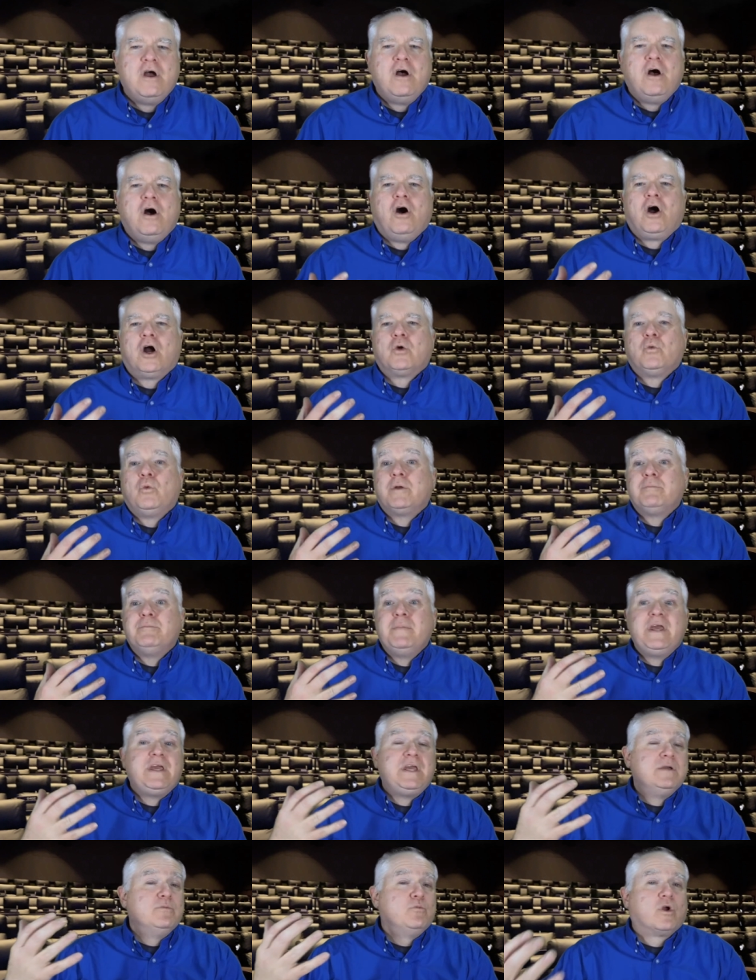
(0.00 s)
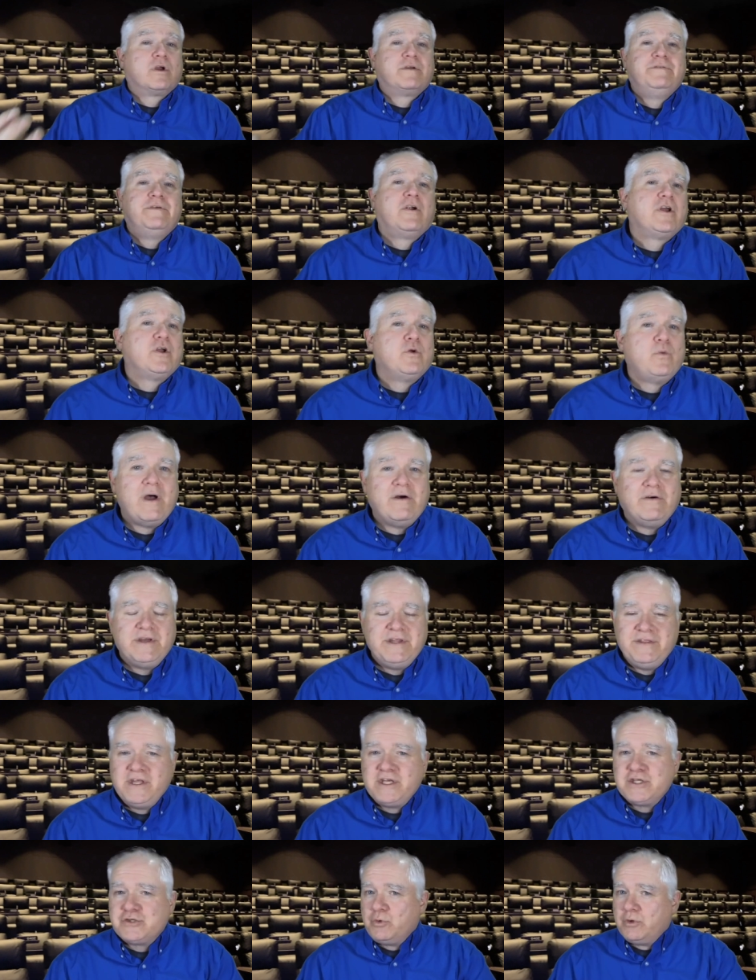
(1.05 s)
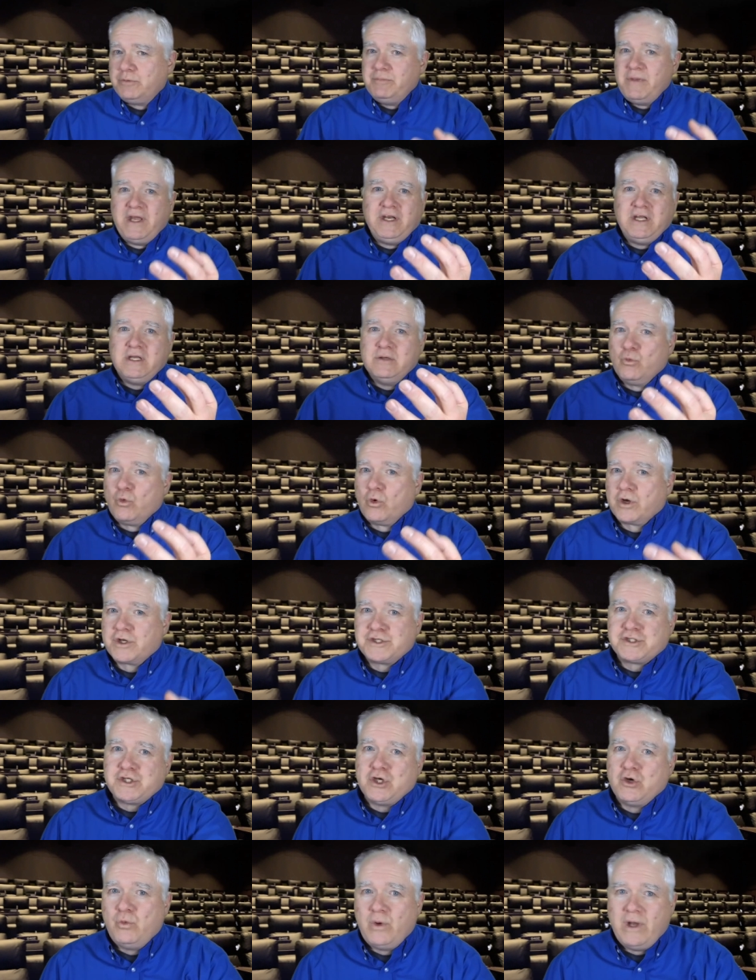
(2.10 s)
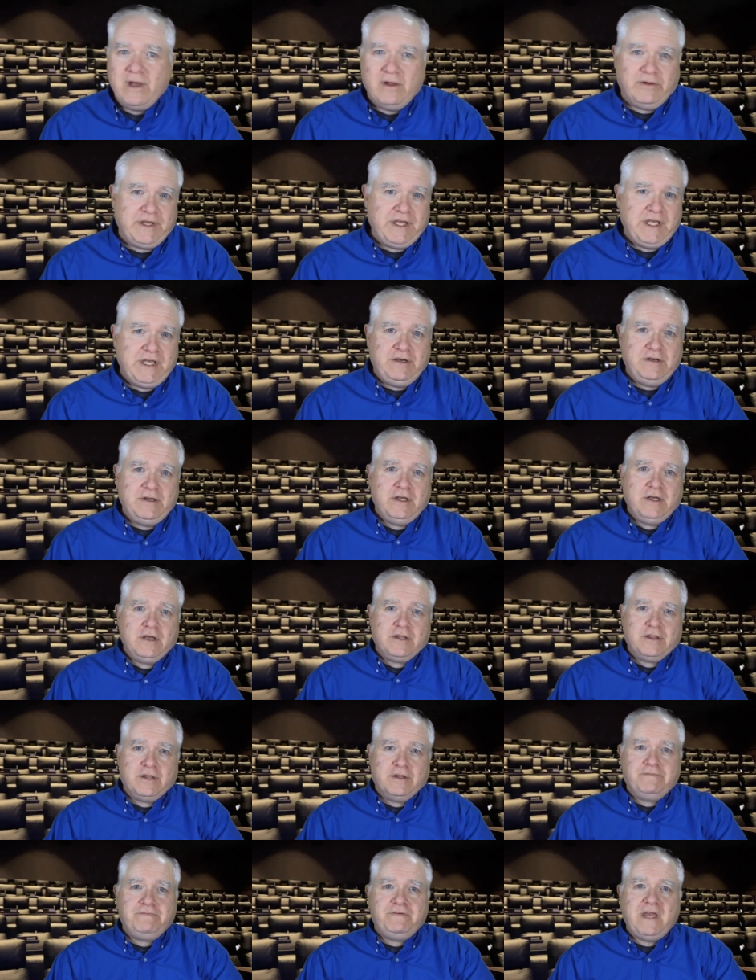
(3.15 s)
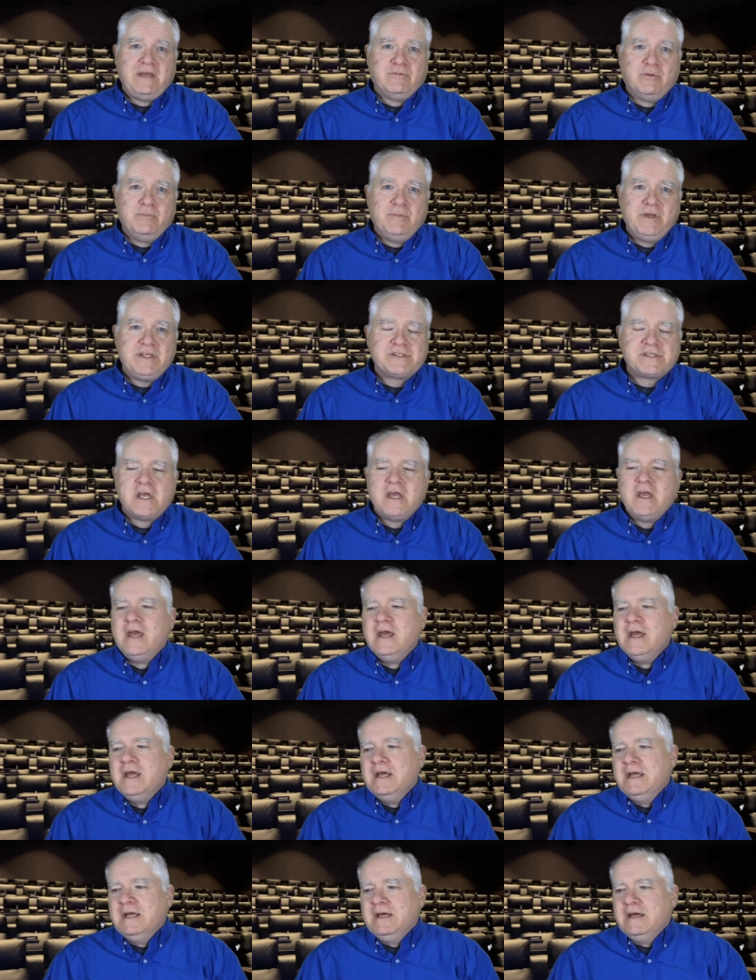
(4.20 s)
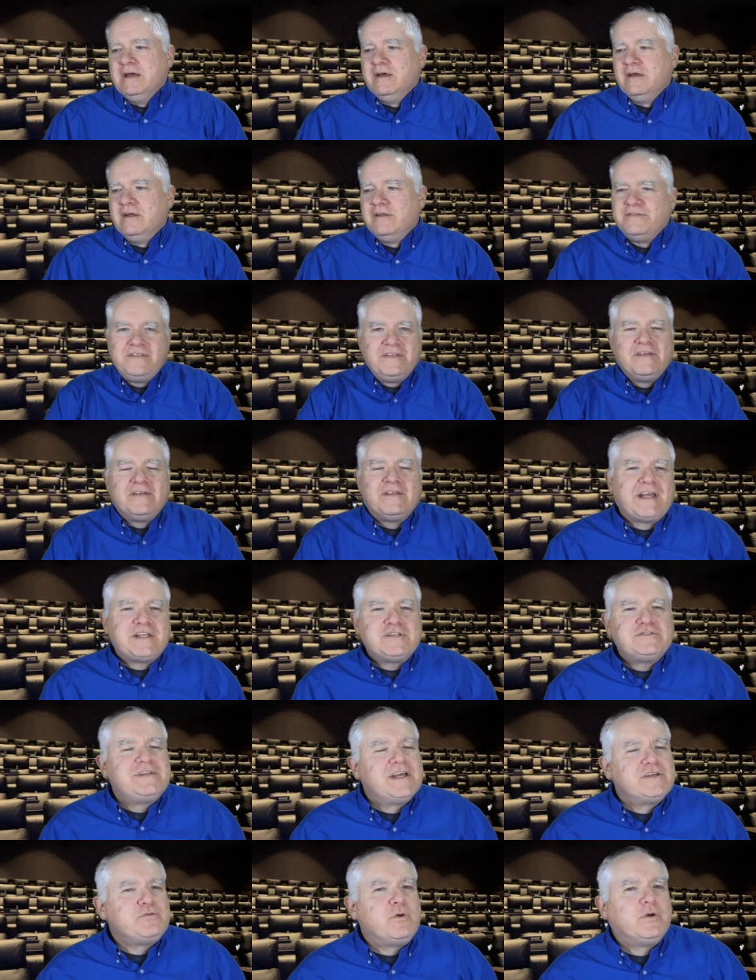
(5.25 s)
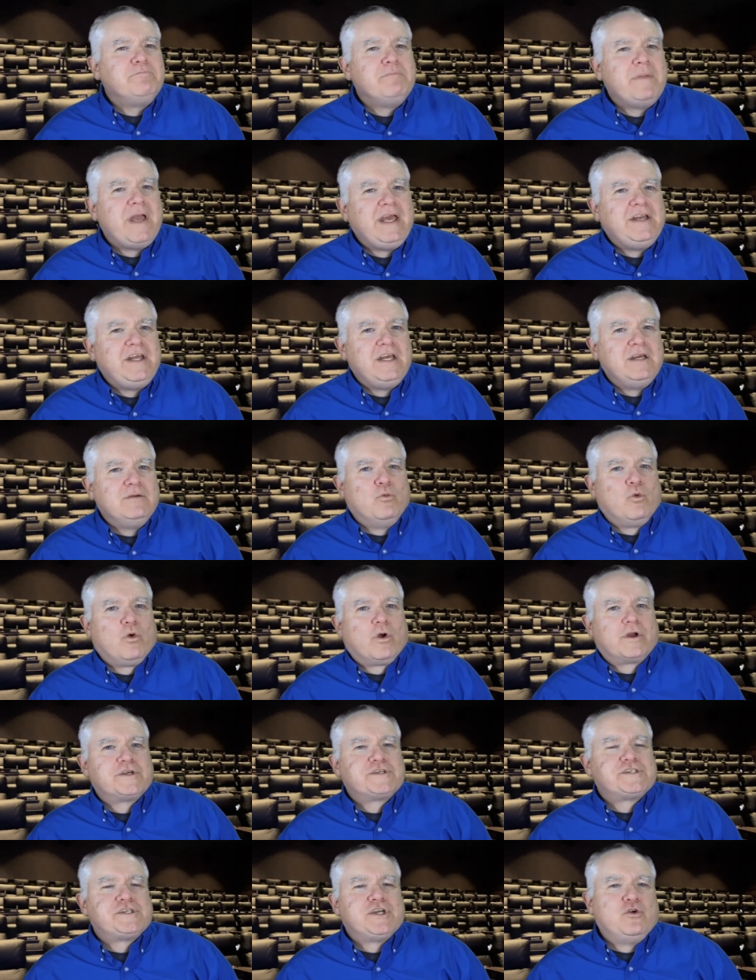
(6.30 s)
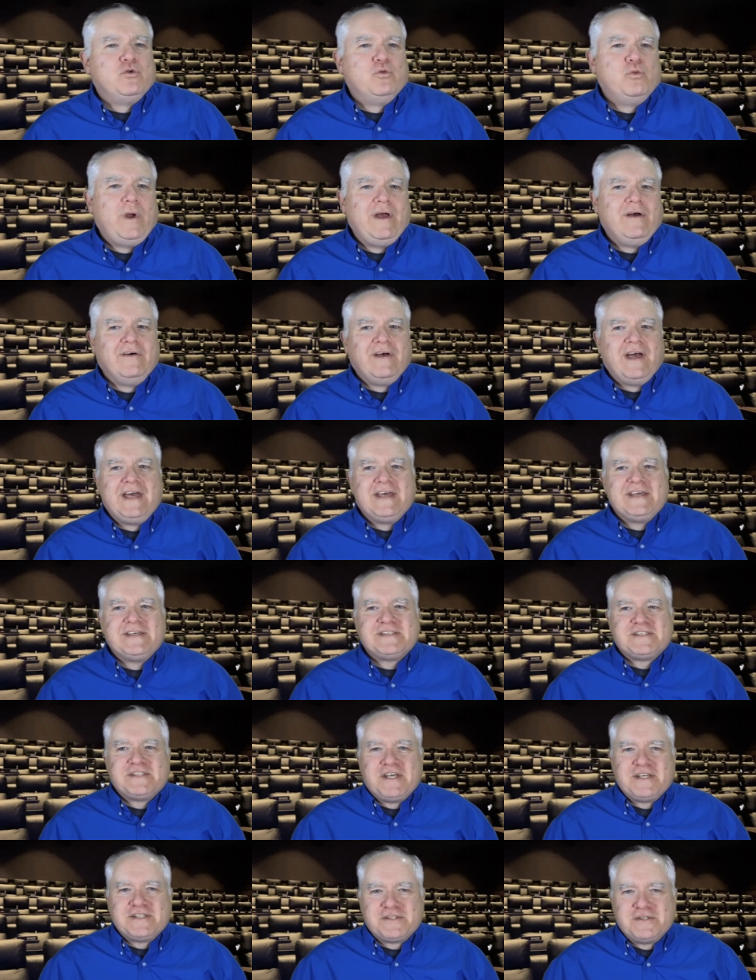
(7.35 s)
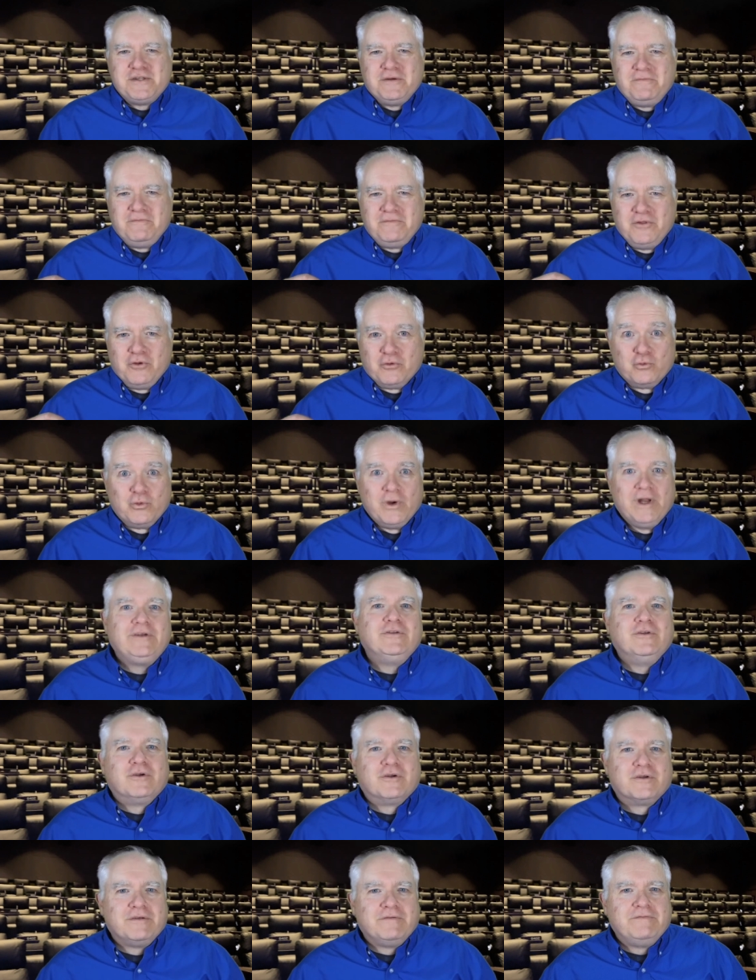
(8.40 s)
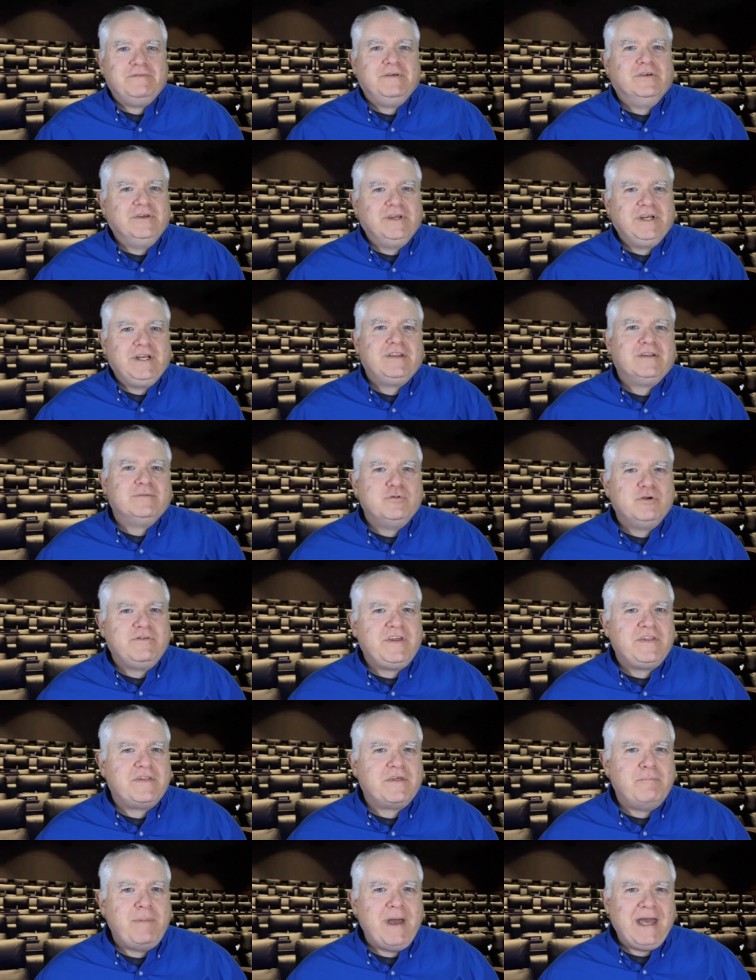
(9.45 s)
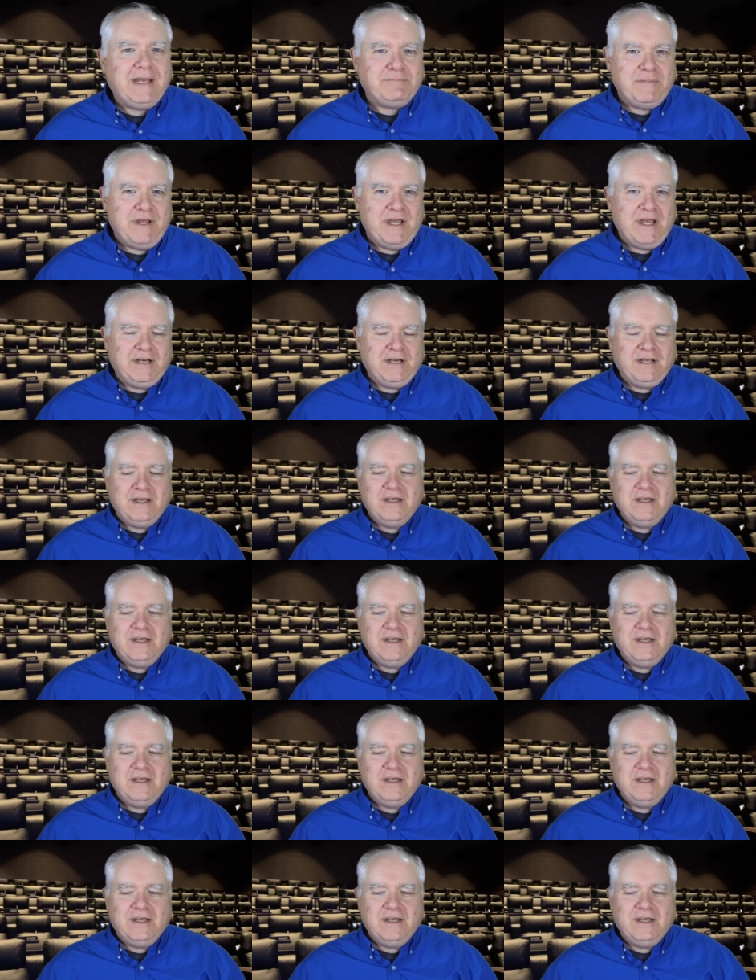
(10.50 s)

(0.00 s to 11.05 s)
are what make him work very well in this, what made him work so well in The Fablemans. That's what made him work so well as the Riddler, the villain in the movie The Batman.